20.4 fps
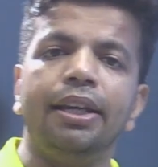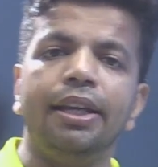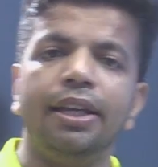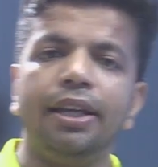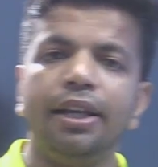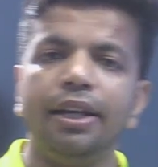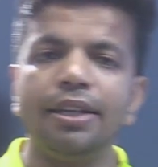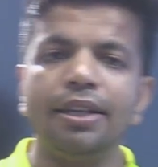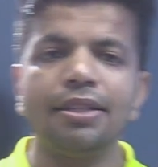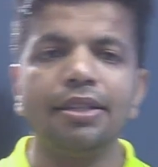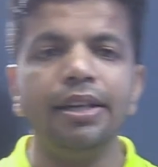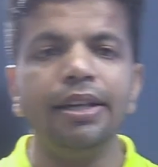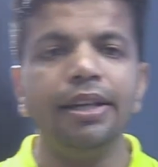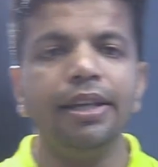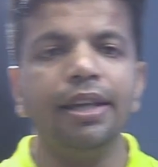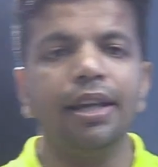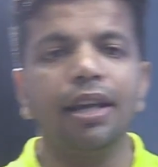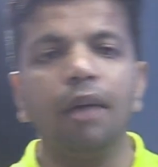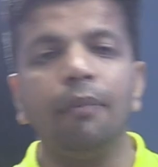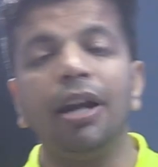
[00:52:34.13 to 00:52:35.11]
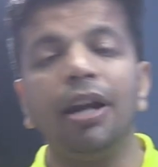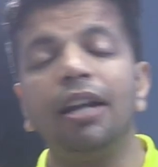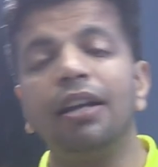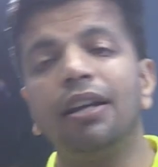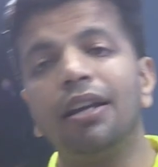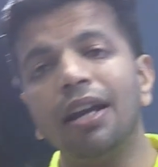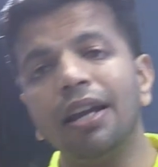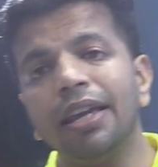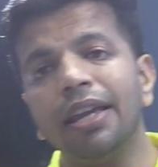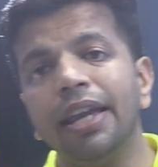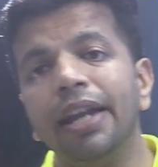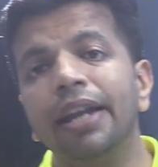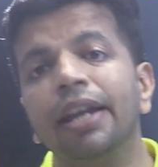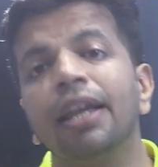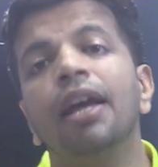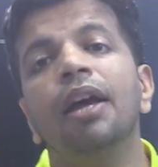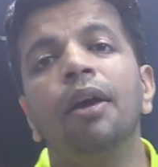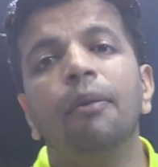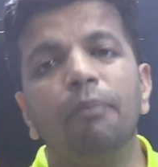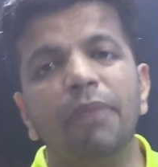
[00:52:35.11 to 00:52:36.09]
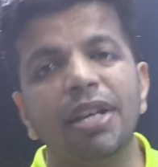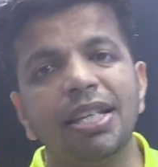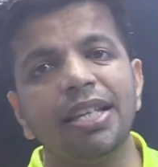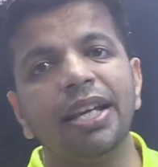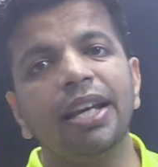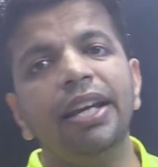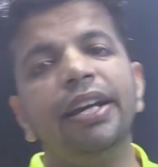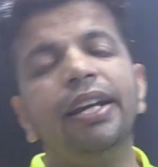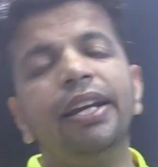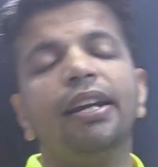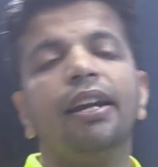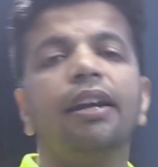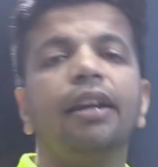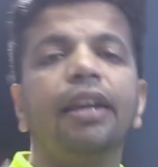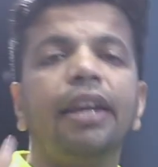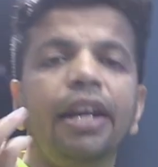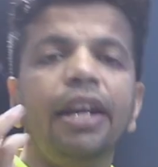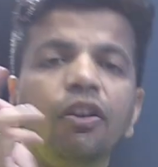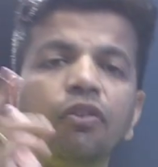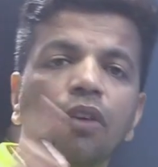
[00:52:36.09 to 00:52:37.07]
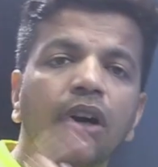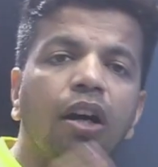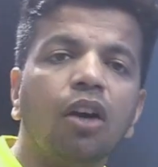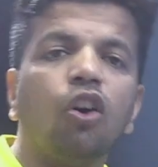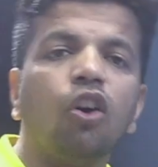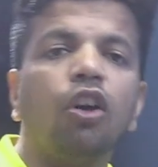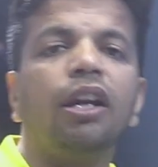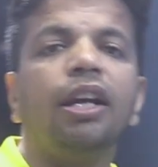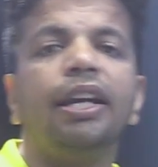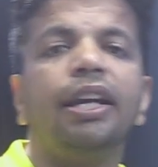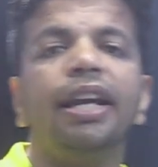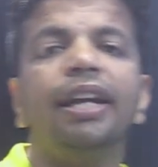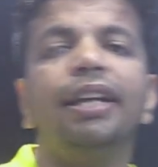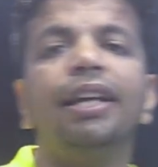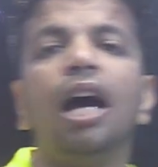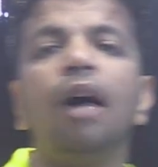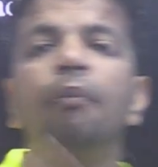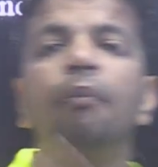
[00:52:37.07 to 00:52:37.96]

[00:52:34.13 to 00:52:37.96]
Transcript: It is DDL command. Truncate, basically truncate work on a data,